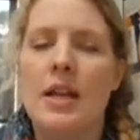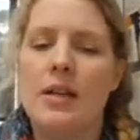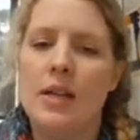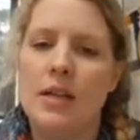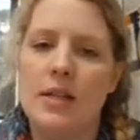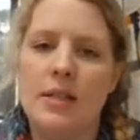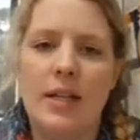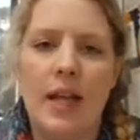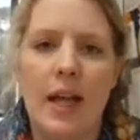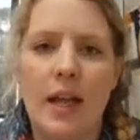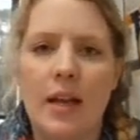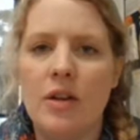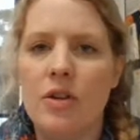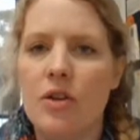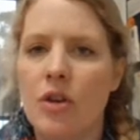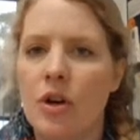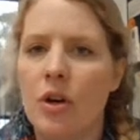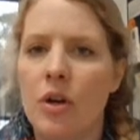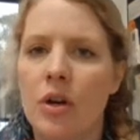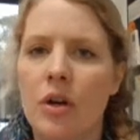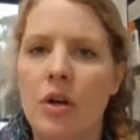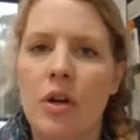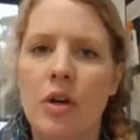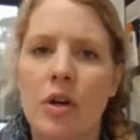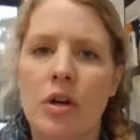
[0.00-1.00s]

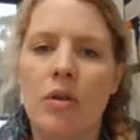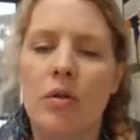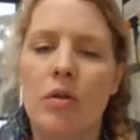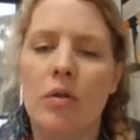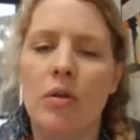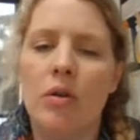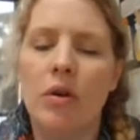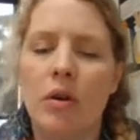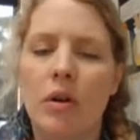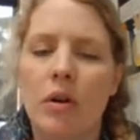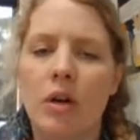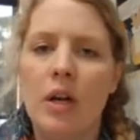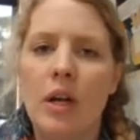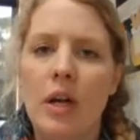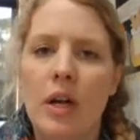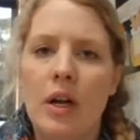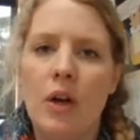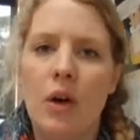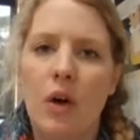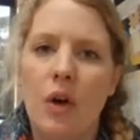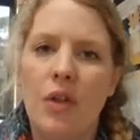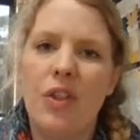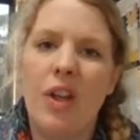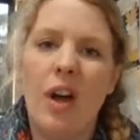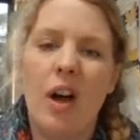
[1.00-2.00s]
Nintendo or
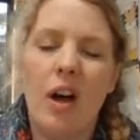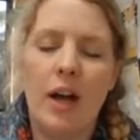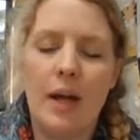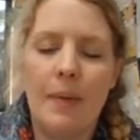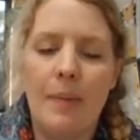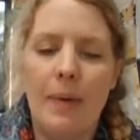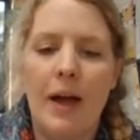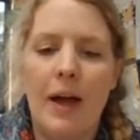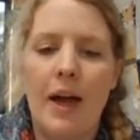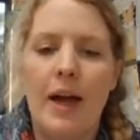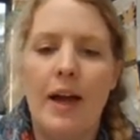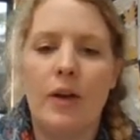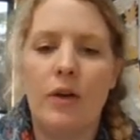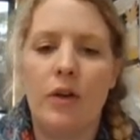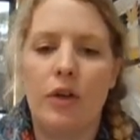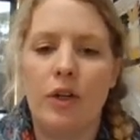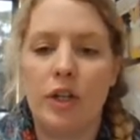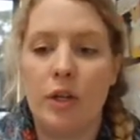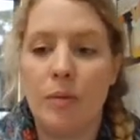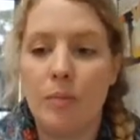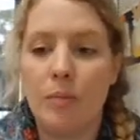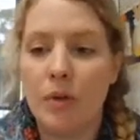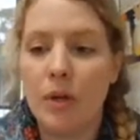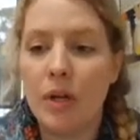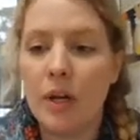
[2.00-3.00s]
on the iPad or a
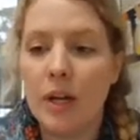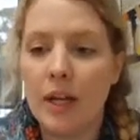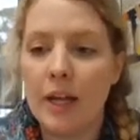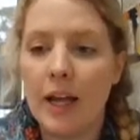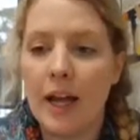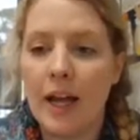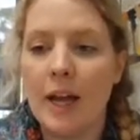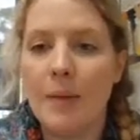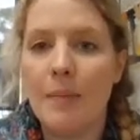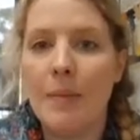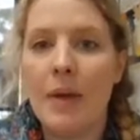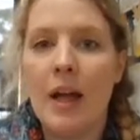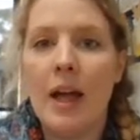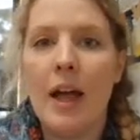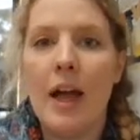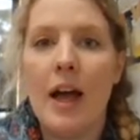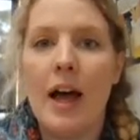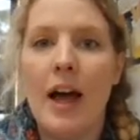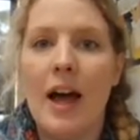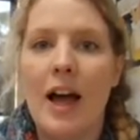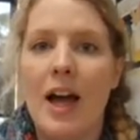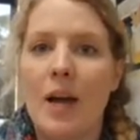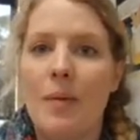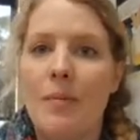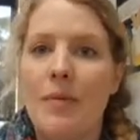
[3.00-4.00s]
computer game,
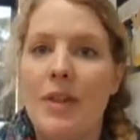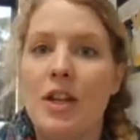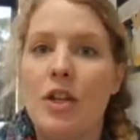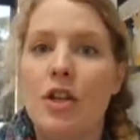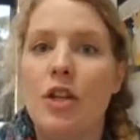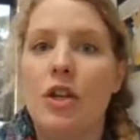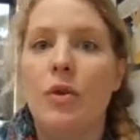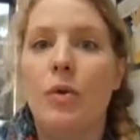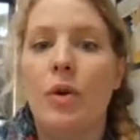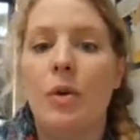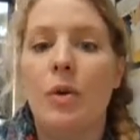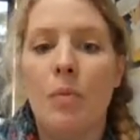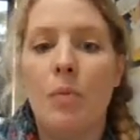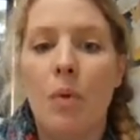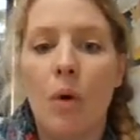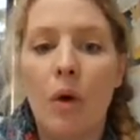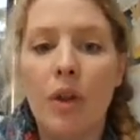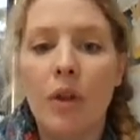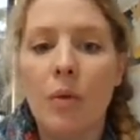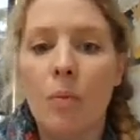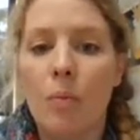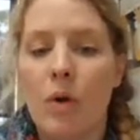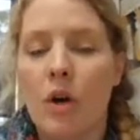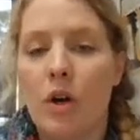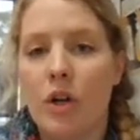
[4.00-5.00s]
then you are more
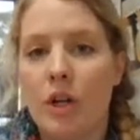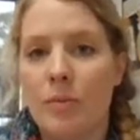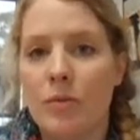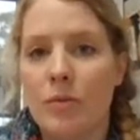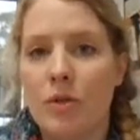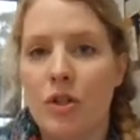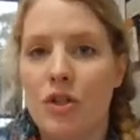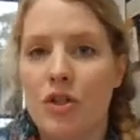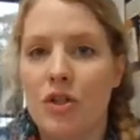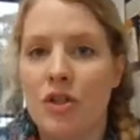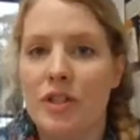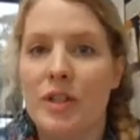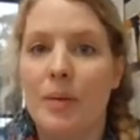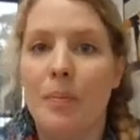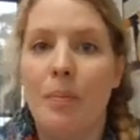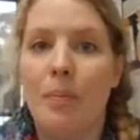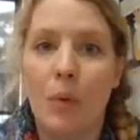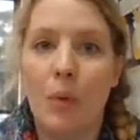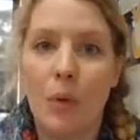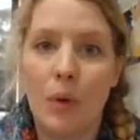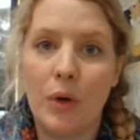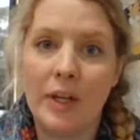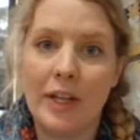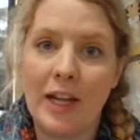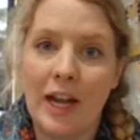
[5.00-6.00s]
than welcome to choose a
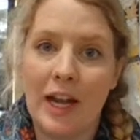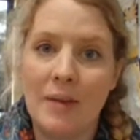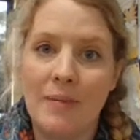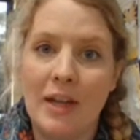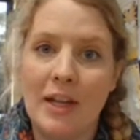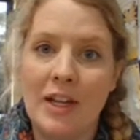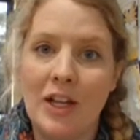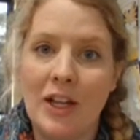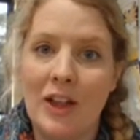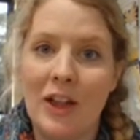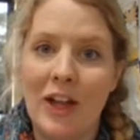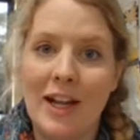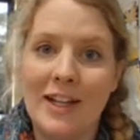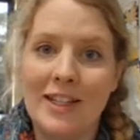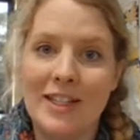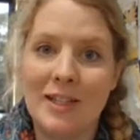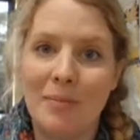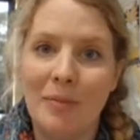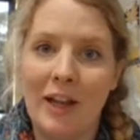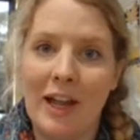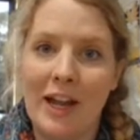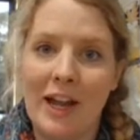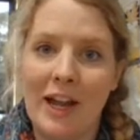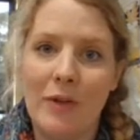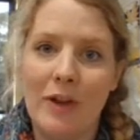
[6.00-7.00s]
board game that you like to
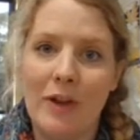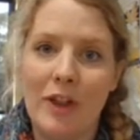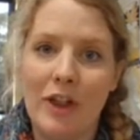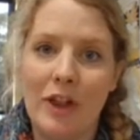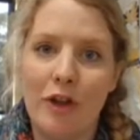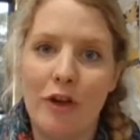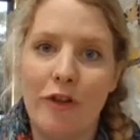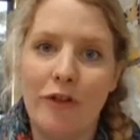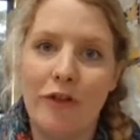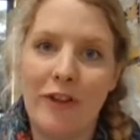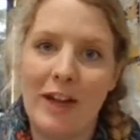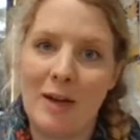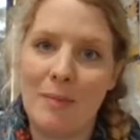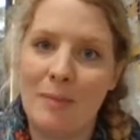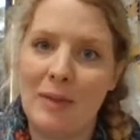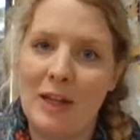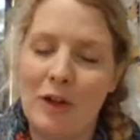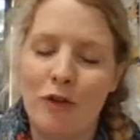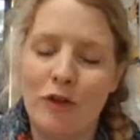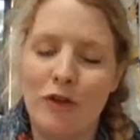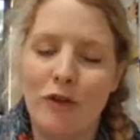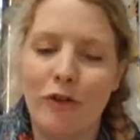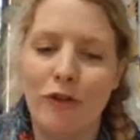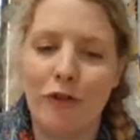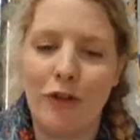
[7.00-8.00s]
play with your
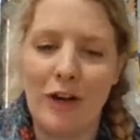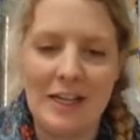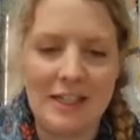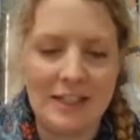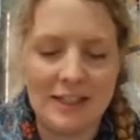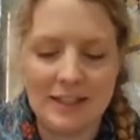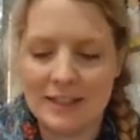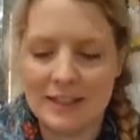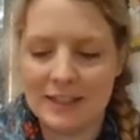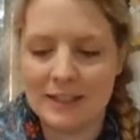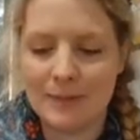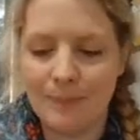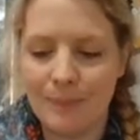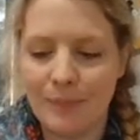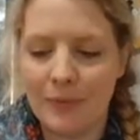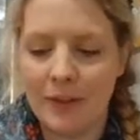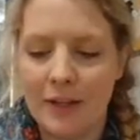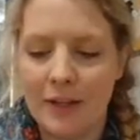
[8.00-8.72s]
family or your friends.